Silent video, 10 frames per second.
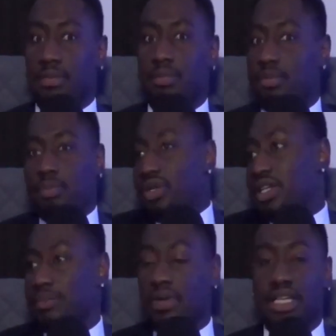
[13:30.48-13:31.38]

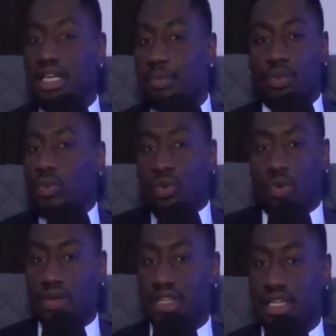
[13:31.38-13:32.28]
putting money up or
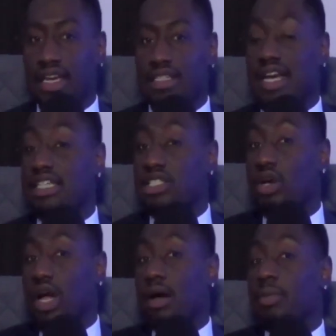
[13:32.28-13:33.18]
whatever the case. That's
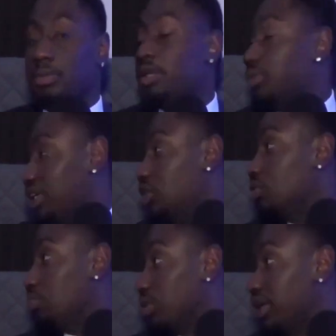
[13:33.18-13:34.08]
how many people can you
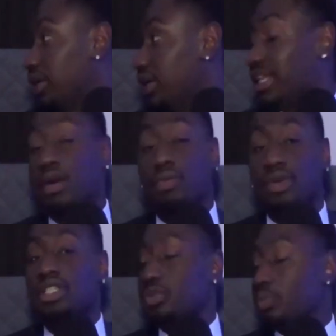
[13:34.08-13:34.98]
bring that
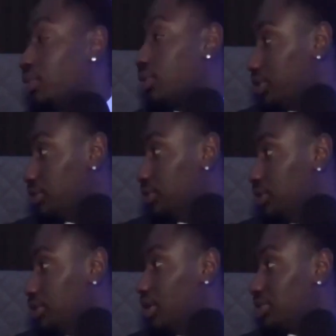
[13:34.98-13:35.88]
really supporting you.
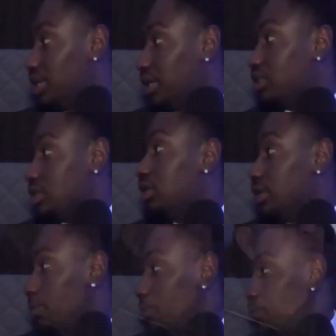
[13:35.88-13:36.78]
You know what I'm saying? What did you
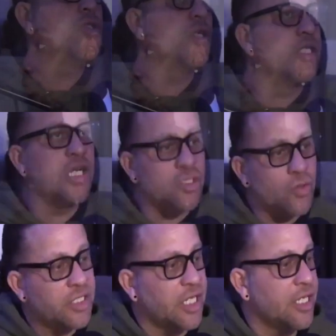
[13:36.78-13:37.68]
guys do to
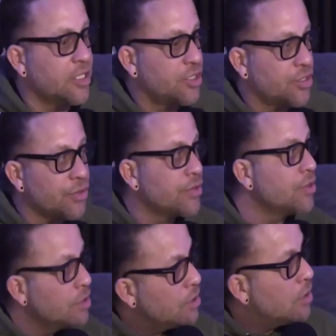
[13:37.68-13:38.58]
address that issue?
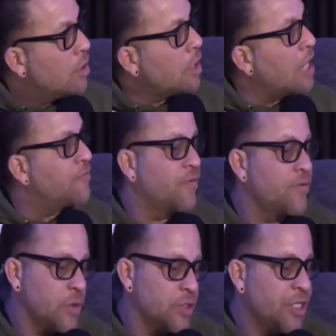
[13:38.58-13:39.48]
Like,
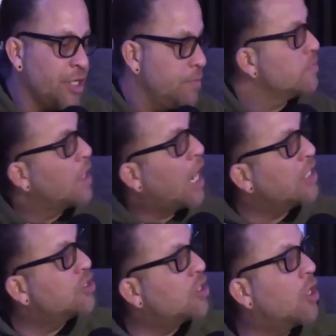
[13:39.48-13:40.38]
your team. High
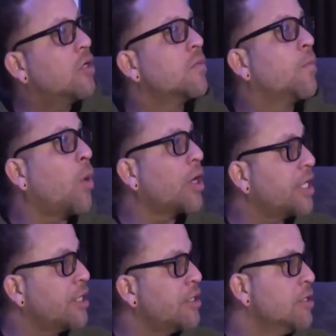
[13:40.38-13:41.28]
job
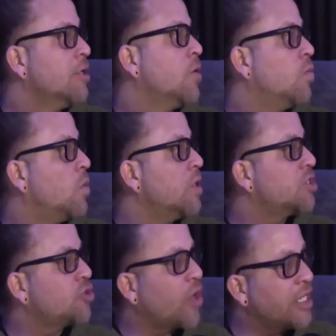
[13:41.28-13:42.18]
market. What
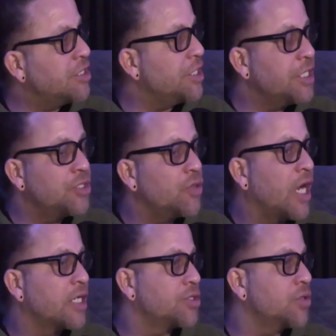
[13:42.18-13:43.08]
strategy did you
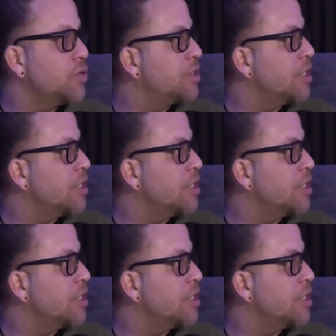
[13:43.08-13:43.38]
guys use to